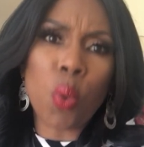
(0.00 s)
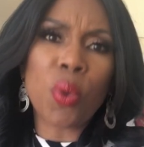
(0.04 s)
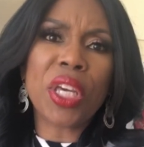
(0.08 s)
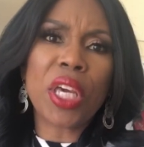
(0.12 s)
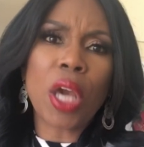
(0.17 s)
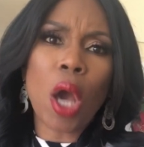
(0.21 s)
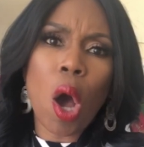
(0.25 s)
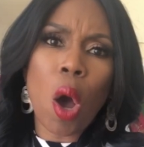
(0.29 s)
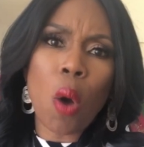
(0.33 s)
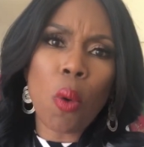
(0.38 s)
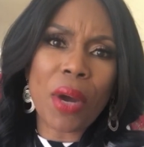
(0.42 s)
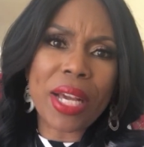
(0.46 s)

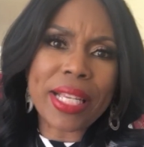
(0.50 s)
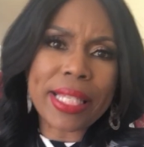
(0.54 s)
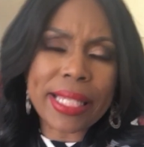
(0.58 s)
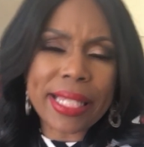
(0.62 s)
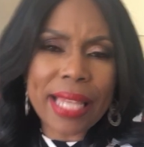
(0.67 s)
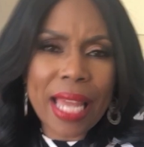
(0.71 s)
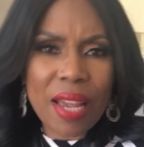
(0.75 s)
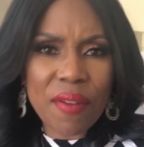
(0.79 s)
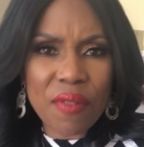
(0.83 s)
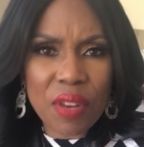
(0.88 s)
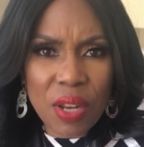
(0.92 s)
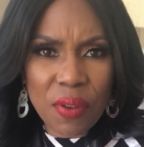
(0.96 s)
We always
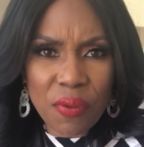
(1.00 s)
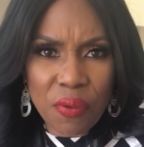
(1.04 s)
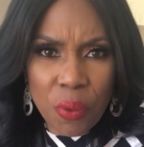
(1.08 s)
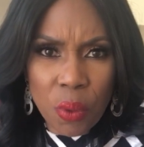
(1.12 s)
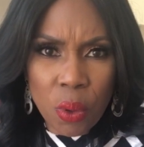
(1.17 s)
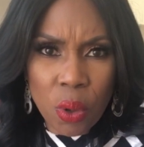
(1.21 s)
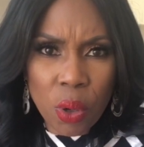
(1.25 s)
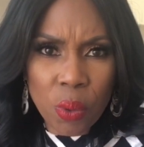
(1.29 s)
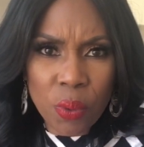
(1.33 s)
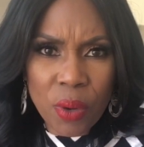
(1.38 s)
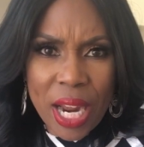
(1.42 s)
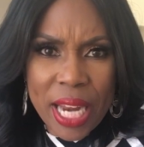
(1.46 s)
saving it
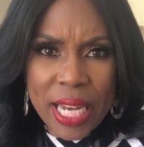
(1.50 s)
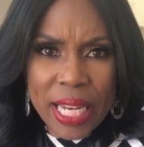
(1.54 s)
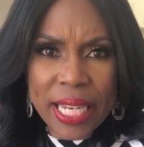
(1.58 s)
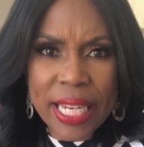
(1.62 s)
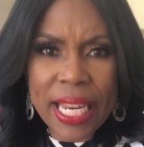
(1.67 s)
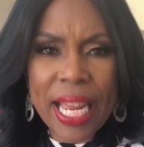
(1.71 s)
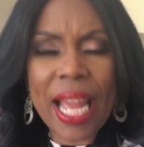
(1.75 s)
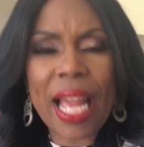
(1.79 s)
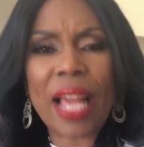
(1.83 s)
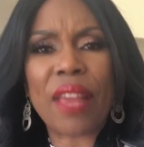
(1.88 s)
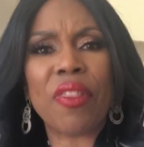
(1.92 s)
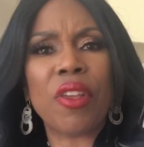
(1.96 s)
for a rainy
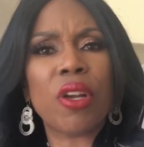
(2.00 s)
day.